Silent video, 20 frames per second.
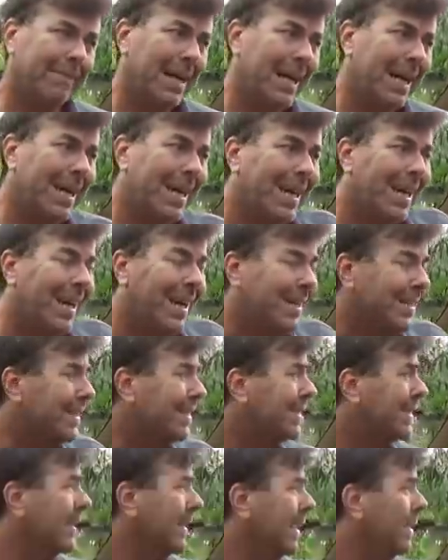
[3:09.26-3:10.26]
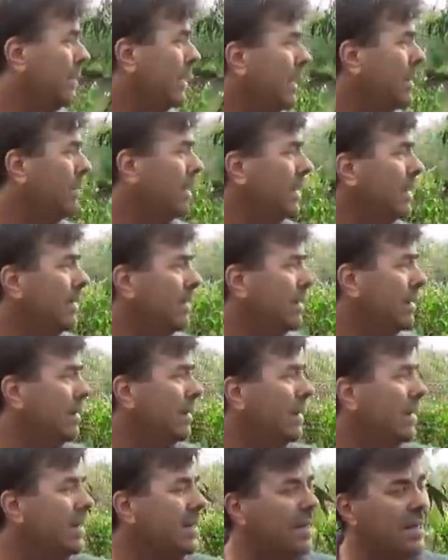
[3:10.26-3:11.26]
I guess. I mean, but
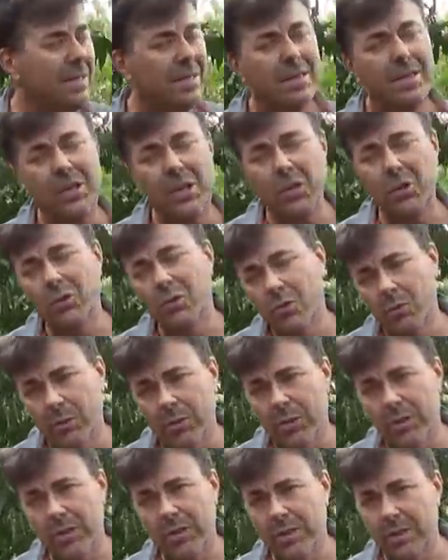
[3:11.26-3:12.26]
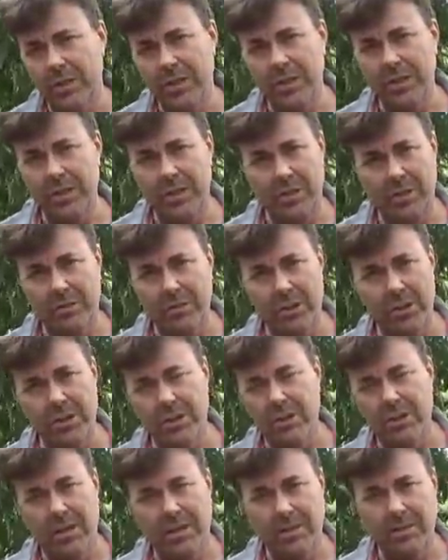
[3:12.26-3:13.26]
this is unusual. She's, she, you know, she's
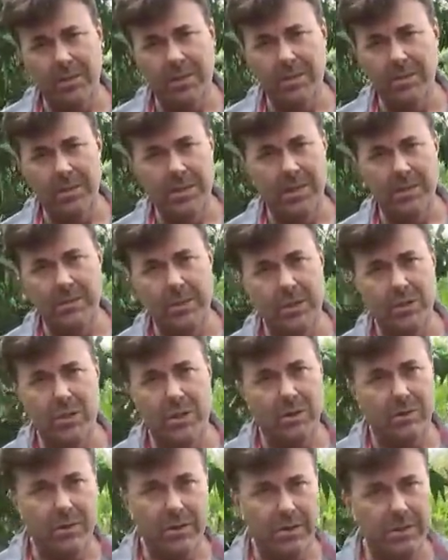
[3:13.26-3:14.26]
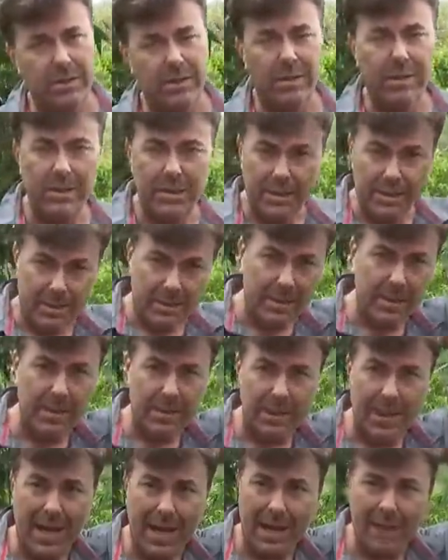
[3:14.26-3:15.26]
talked about how many times she's harvested, and this this
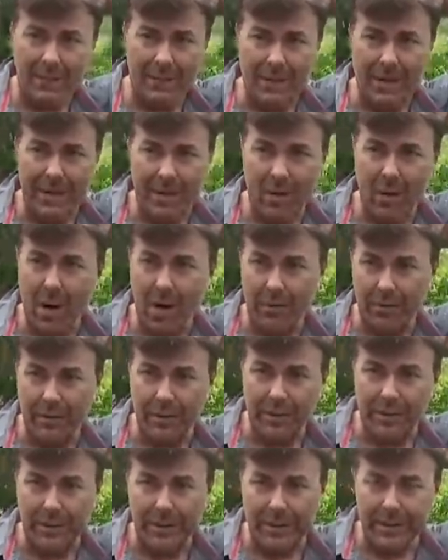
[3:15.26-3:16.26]
doesn't happen that often.